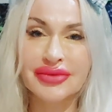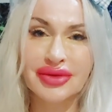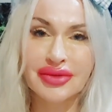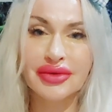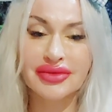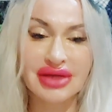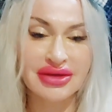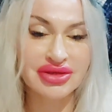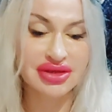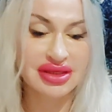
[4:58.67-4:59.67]
with their own
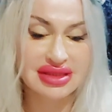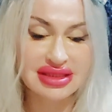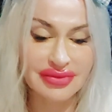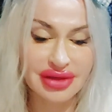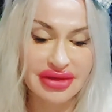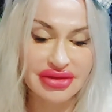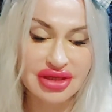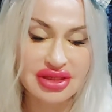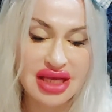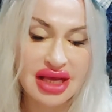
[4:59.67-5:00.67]
entrance, separate entrance.